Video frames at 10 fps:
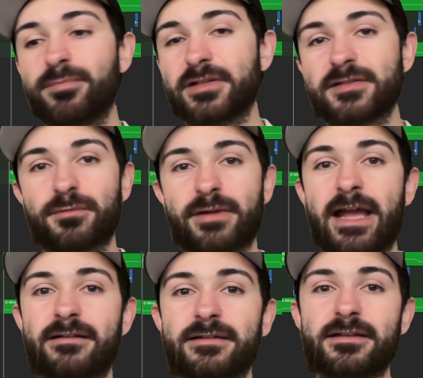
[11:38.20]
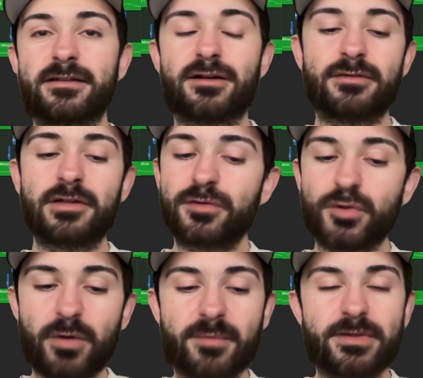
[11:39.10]
but it's the reality, you know? Do you
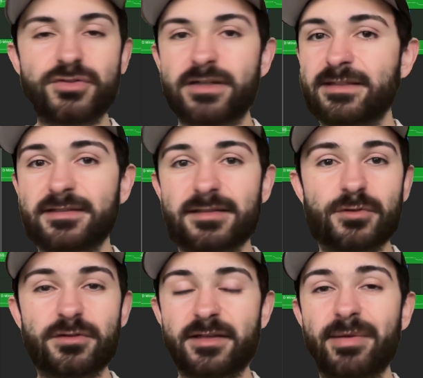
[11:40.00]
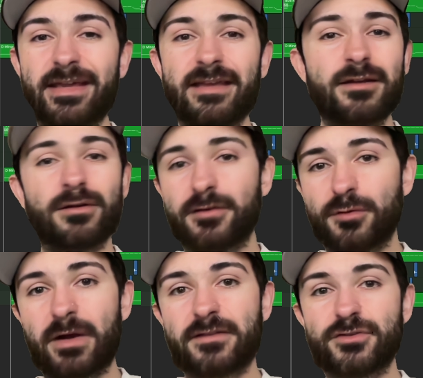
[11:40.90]
want to be tricked into some clickbait, or do you
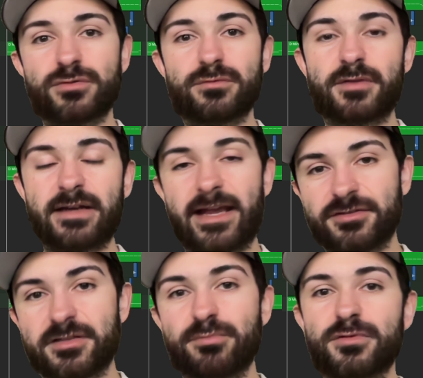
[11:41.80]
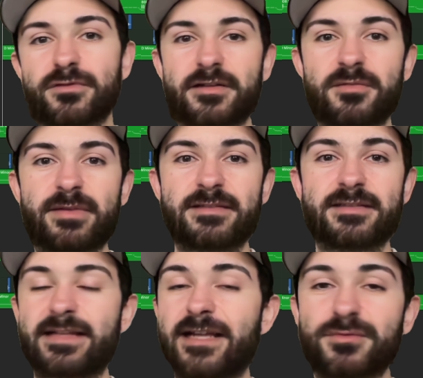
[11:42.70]
want the truth and actually improve on your mixes?
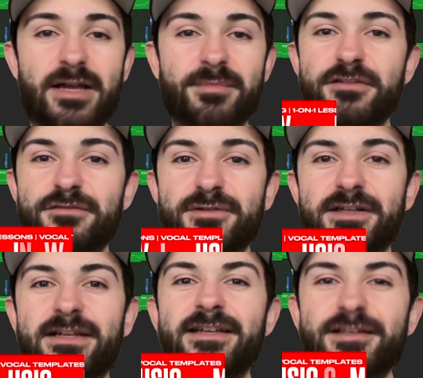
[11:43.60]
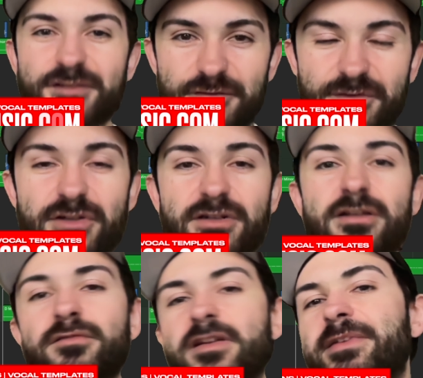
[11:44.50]
That's what I'm here for. So if you could,
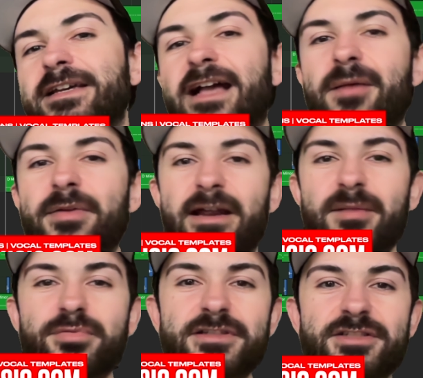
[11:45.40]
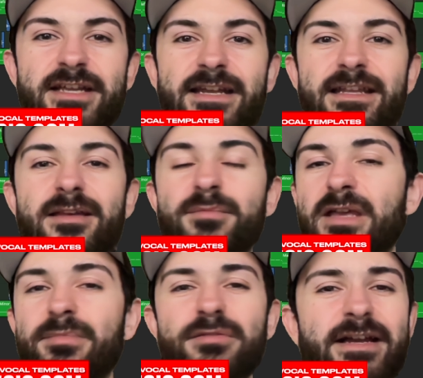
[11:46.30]
leave me a comment, I'd appreciate it.
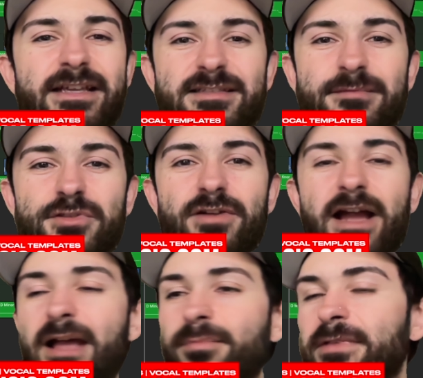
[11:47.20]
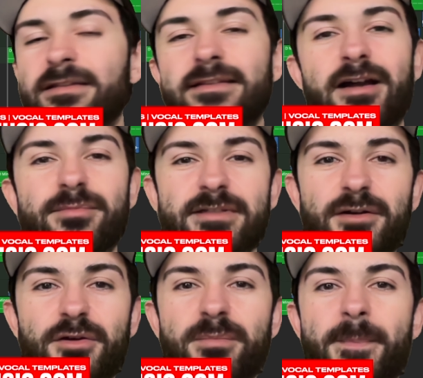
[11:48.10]
Maybe like and subscribe. That would be
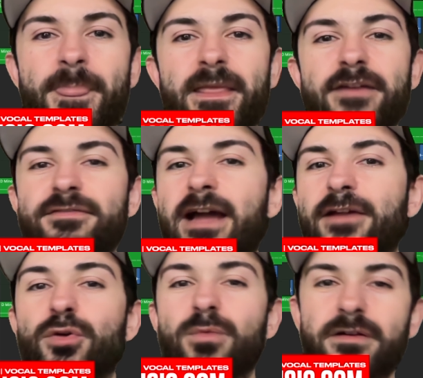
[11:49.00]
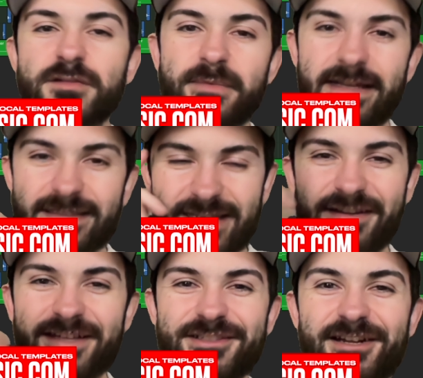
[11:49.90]
dope. If not, no worries, man, because I'll
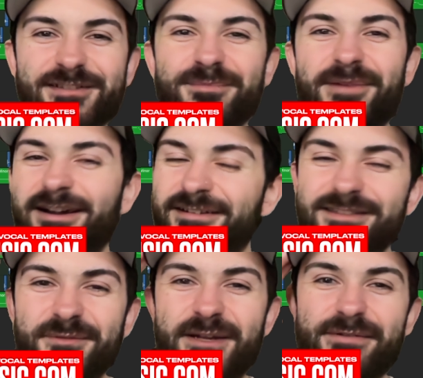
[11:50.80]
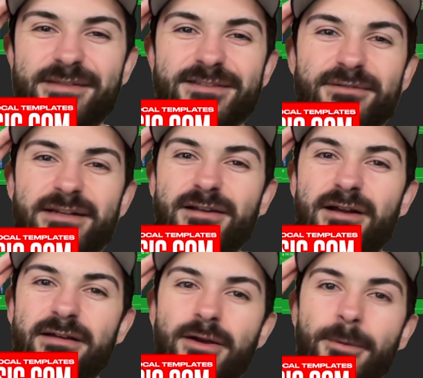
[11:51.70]
get y'all tomorrow. Inswain with Inswain
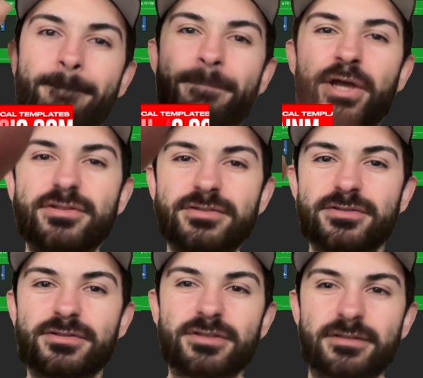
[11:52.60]
Audio. Peace.